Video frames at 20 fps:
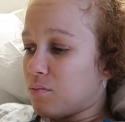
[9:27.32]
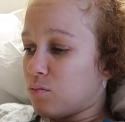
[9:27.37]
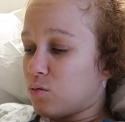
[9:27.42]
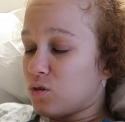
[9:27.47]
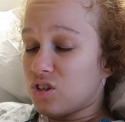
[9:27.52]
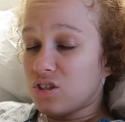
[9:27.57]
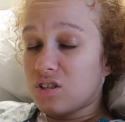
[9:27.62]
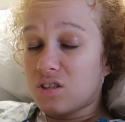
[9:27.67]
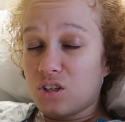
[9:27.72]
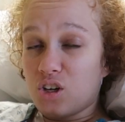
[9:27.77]

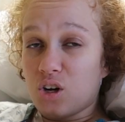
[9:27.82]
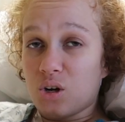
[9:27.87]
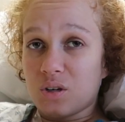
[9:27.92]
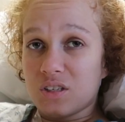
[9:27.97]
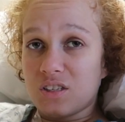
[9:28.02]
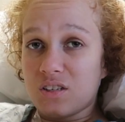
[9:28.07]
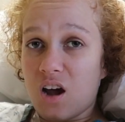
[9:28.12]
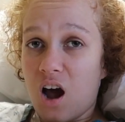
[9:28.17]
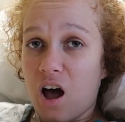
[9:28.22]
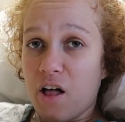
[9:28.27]
Which is, you know,
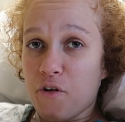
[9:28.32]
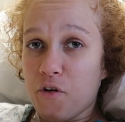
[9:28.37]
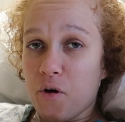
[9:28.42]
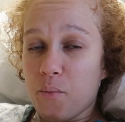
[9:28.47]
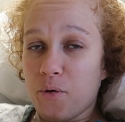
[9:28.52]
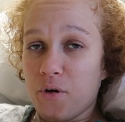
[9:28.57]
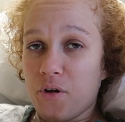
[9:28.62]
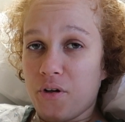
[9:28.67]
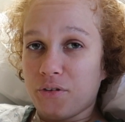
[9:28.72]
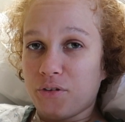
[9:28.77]
it's
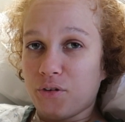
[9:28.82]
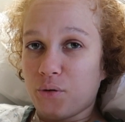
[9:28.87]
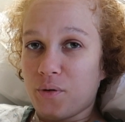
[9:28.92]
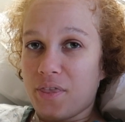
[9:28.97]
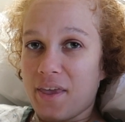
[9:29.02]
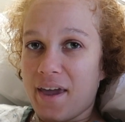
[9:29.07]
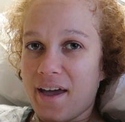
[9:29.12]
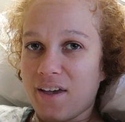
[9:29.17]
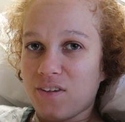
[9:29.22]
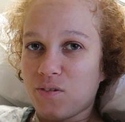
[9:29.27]
tolerable. So
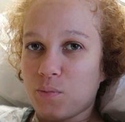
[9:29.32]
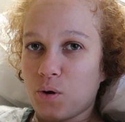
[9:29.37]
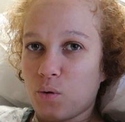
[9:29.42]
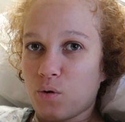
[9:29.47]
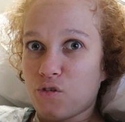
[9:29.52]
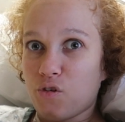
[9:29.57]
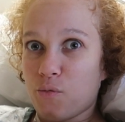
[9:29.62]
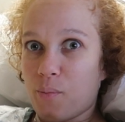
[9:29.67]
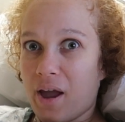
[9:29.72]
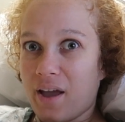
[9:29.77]
when they ask me
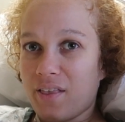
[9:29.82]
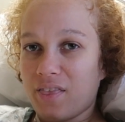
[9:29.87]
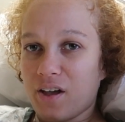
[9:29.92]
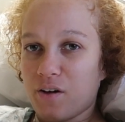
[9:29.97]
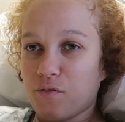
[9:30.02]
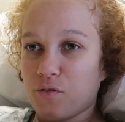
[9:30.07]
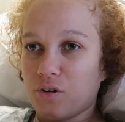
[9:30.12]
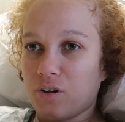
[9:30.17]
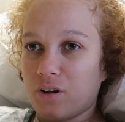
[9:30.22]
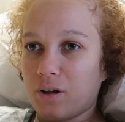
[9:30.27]
what's your pain
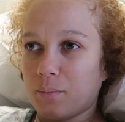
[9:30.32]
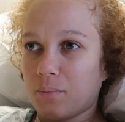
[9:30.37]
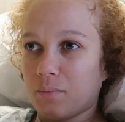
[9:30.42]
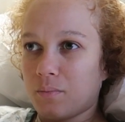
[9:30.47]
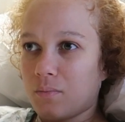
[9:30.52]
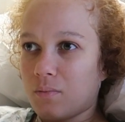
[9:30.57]
level,